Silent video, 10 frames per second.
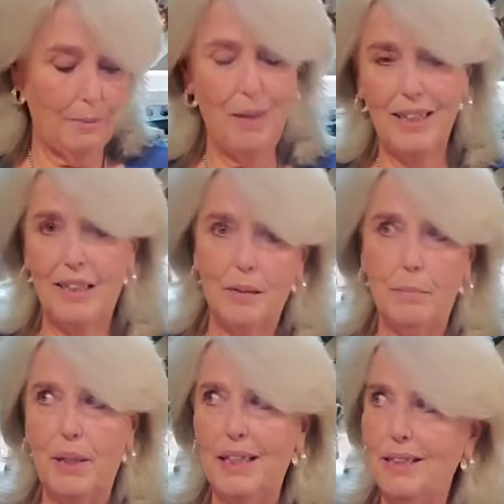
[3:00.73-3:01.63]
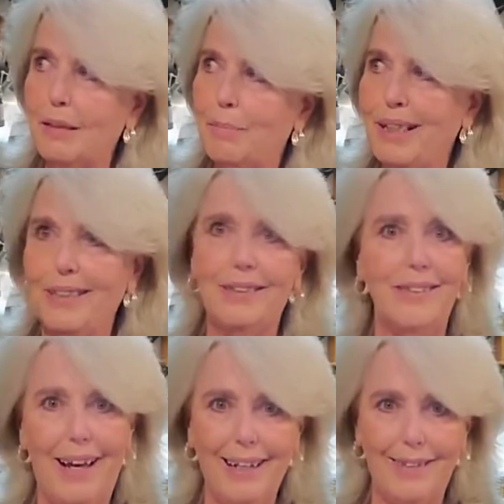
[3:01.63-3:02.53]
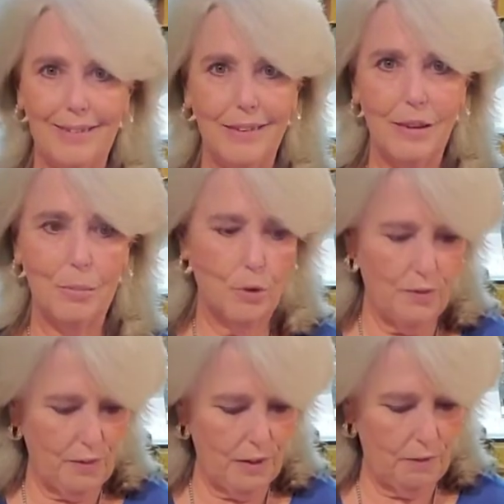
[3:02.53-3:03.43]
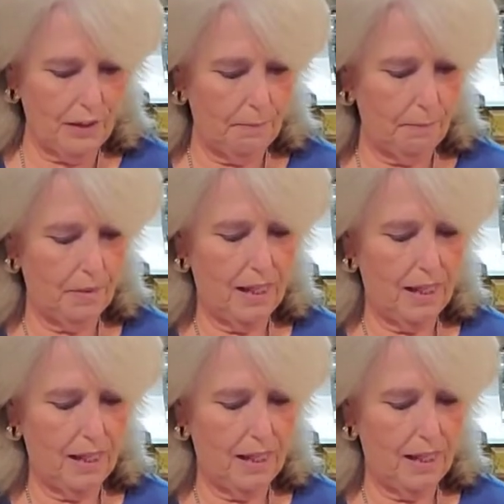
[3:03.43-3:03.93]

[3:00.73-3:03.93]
It makes be a little bit lighter, a little more fluffy.